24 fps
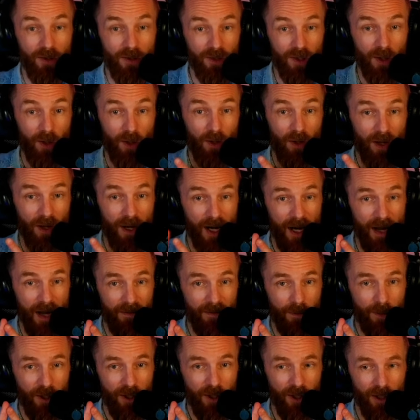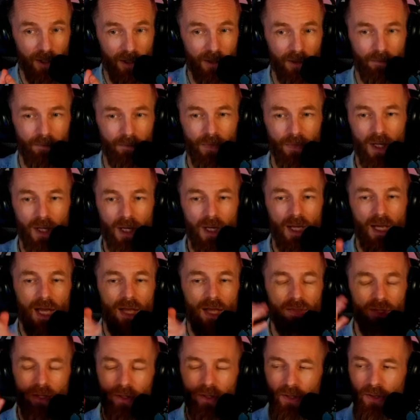So never pitch alone. And
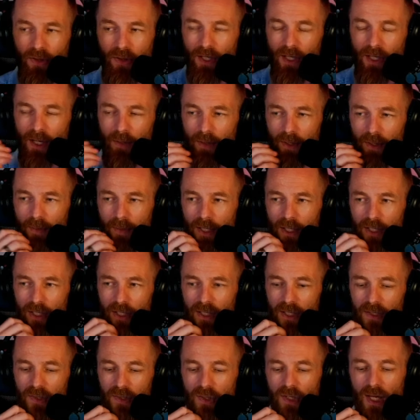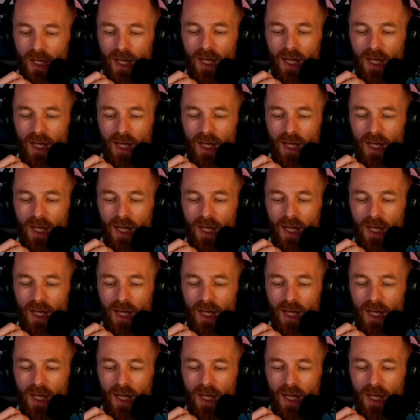the other thing I want to mention is